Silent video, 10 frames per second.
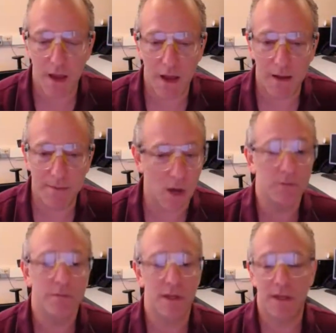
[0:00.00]
uh,
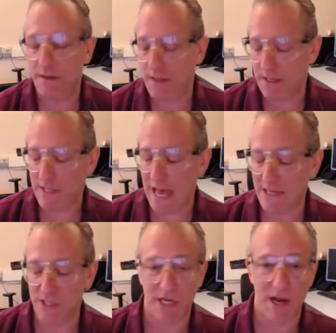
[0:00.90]
no, it's
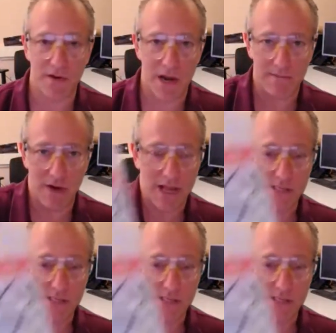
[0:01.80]
not just another name for